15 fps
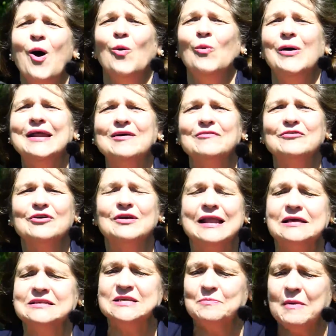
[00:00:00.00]
whatever, and
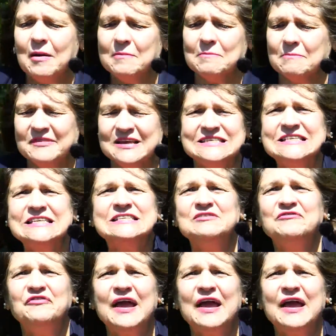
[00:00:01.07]
I'd say, Mom, this isn't